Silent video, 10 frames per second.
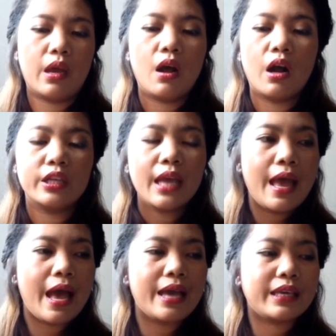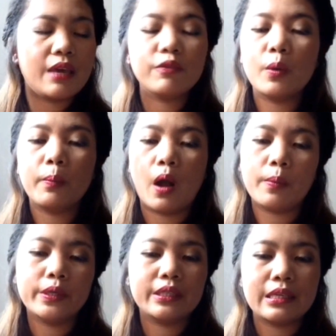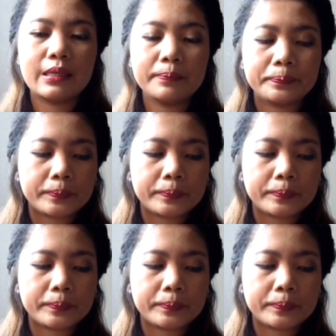heart. I came from poverty.